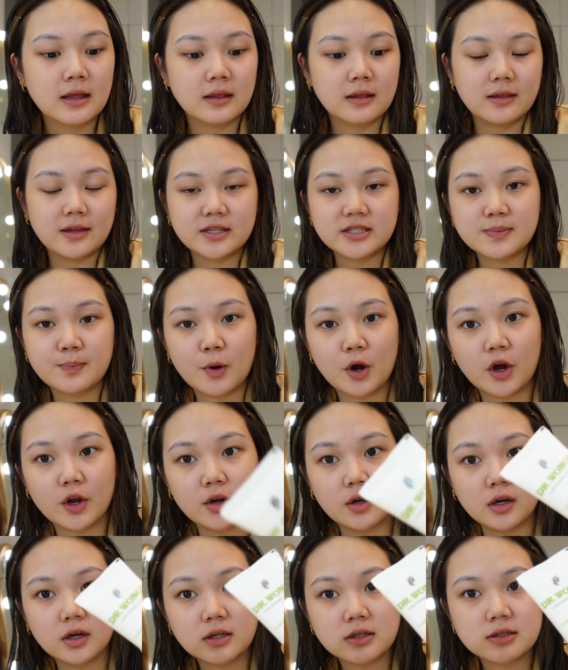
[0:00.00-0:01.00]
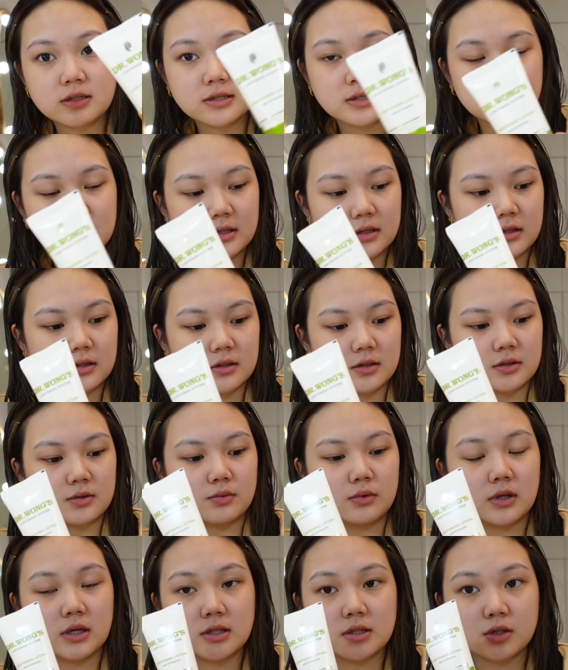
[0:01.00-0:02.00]
these products.
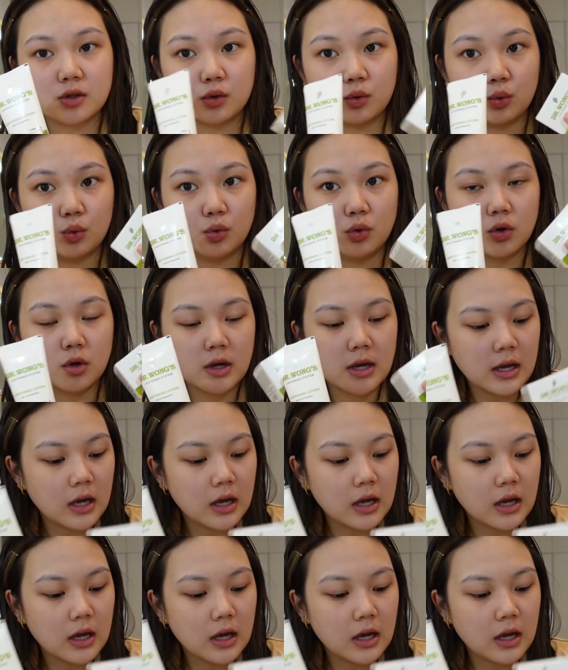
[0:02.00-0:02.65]
So these two.